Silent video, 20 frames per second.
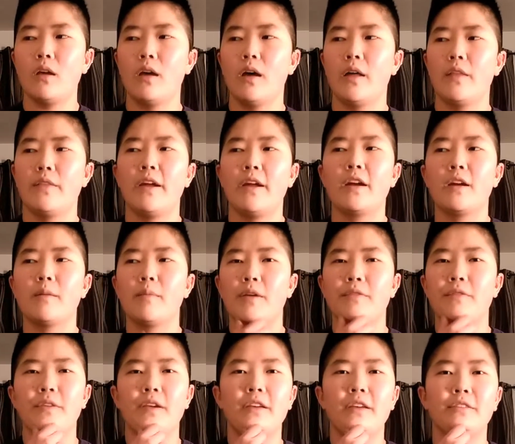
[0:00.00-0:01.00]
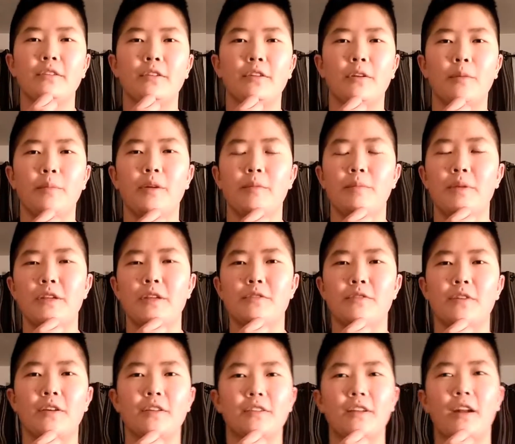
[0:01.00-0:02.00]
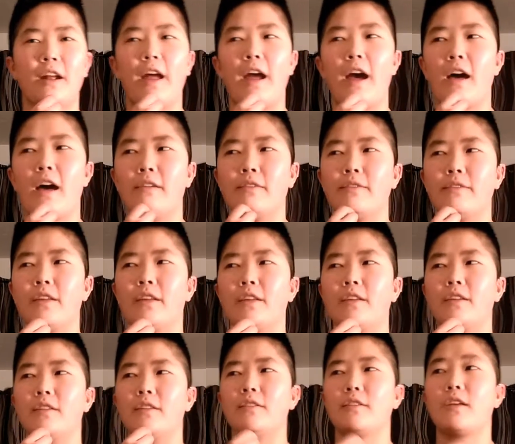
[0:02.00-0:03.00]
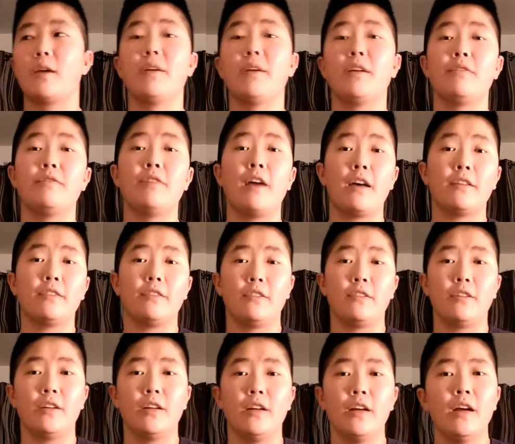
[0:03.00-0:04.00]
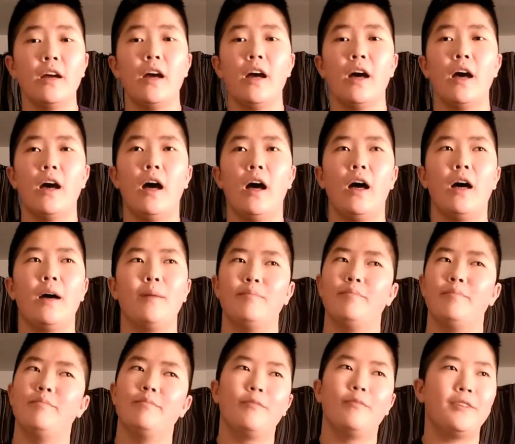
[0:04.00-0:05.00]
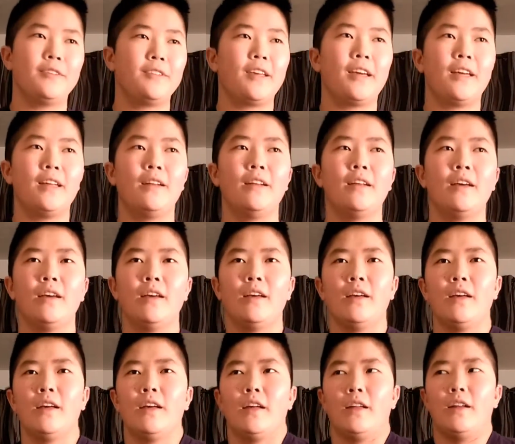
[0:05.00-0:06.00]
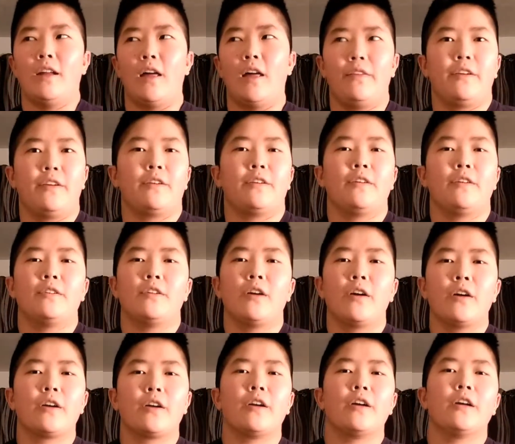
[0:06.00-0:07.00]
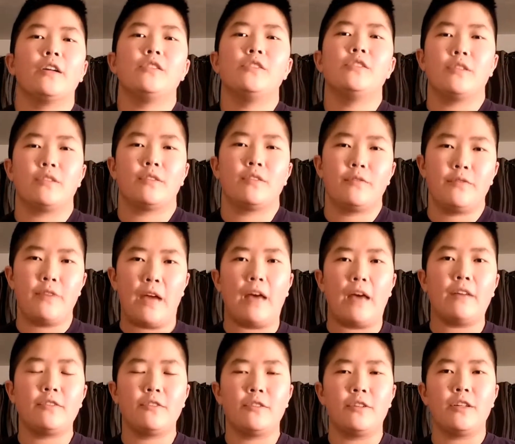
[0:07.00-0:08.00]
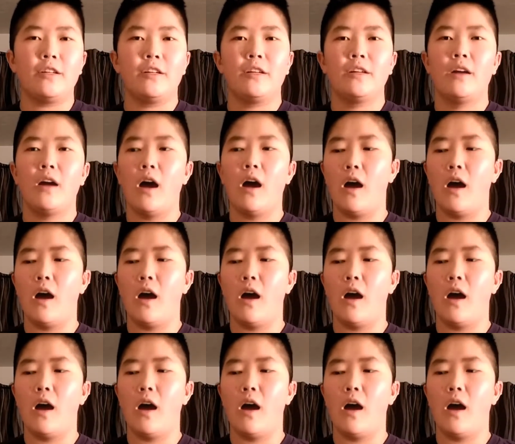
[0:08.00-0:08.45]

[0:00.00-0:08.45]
The hair on my face, a little bit of peach fuzz that I have, is coming in faster. Once again, not thicker or darker, just faster.